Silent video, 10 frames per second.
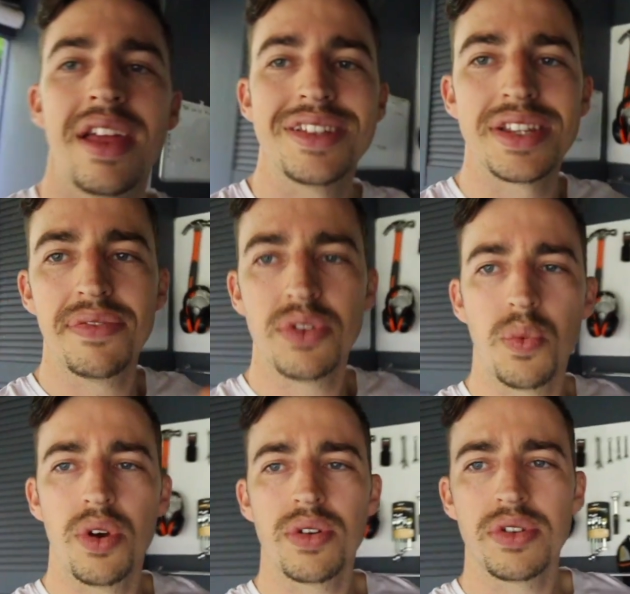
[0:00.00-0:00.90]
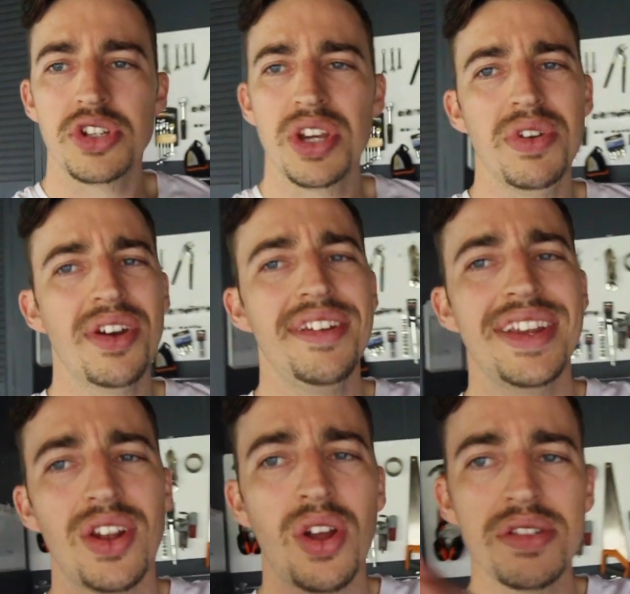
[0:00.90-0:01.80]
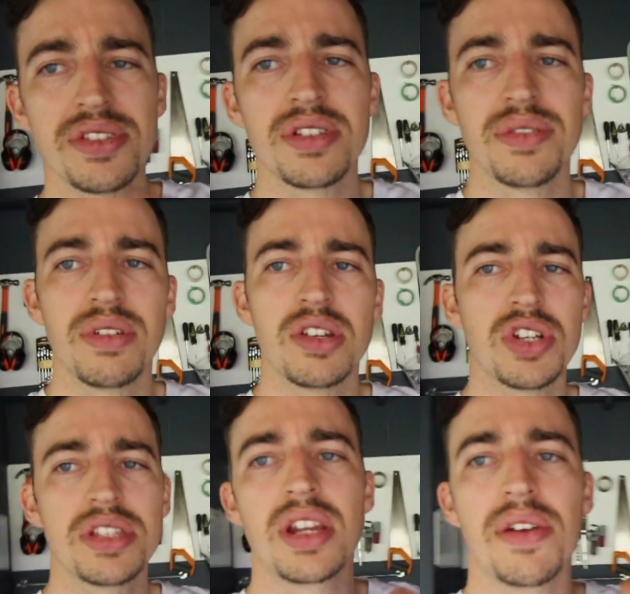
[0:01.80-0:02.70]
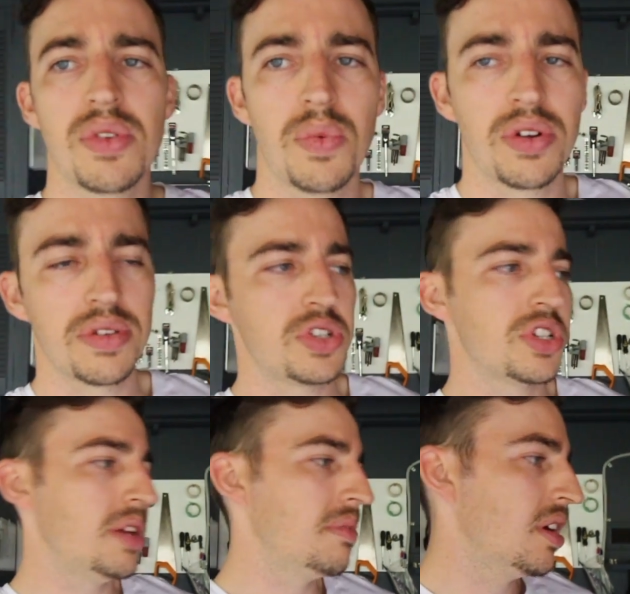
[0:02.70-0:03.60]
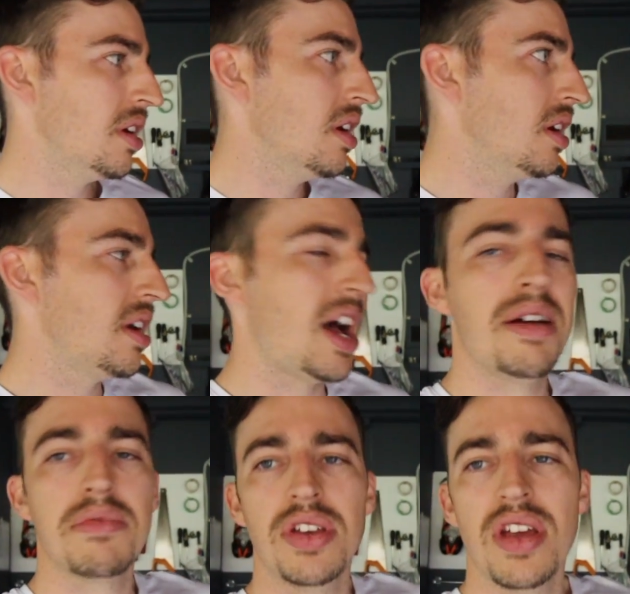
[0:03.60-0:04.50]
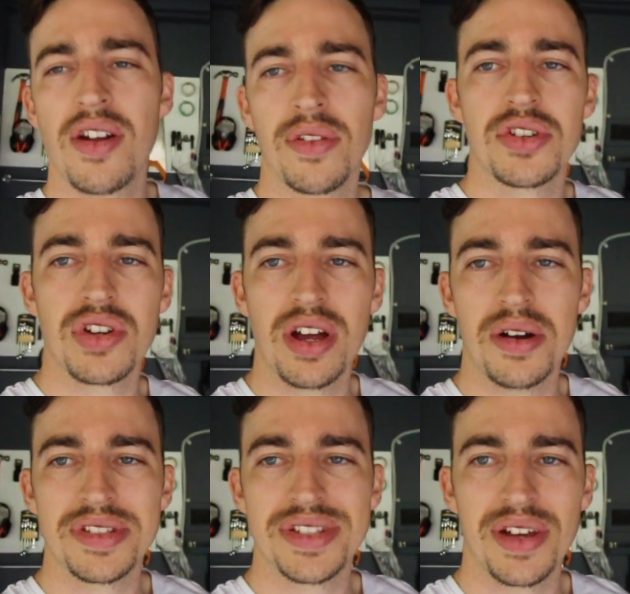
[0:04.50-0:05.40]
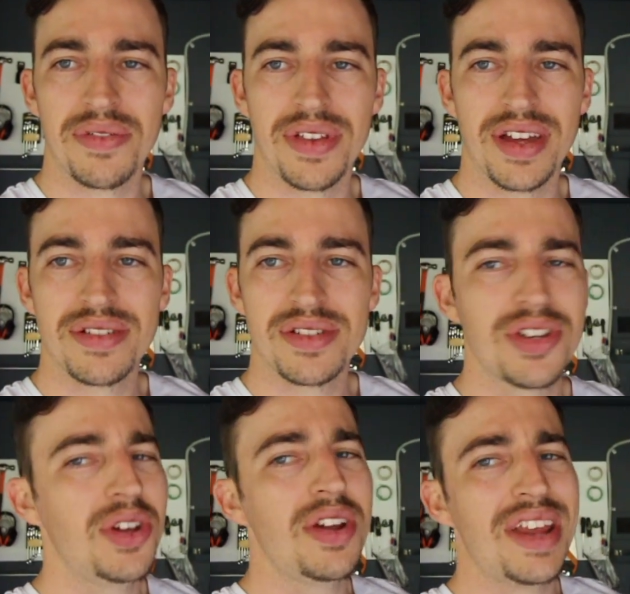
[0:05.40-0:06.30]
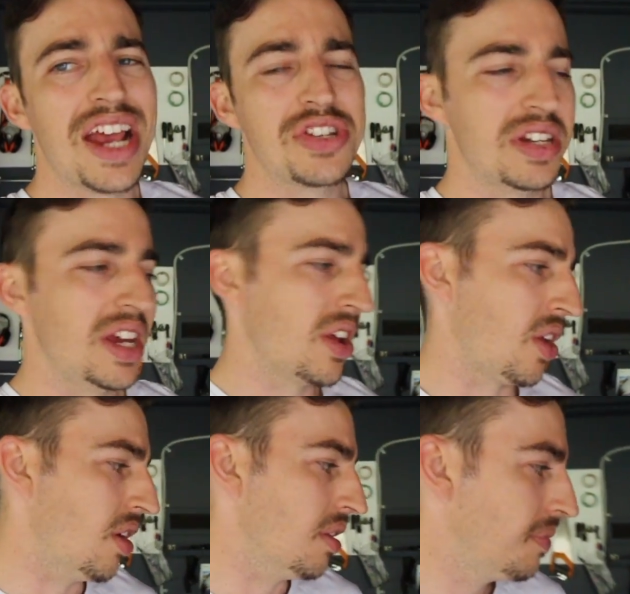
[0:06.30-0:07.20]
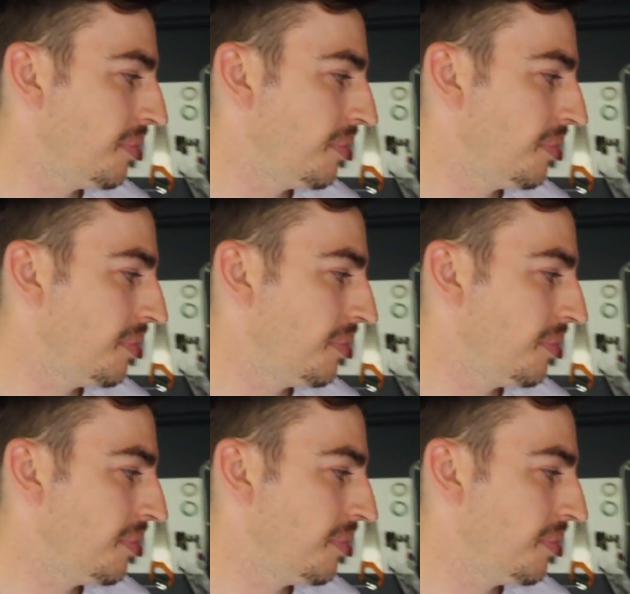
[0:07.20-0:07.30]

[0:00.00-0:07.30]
It's enough to work on your Jeep. You don't need lots, it's just enough to work on the Jeep, get you out on the trails and stuff like that. So you don't actually need a lot.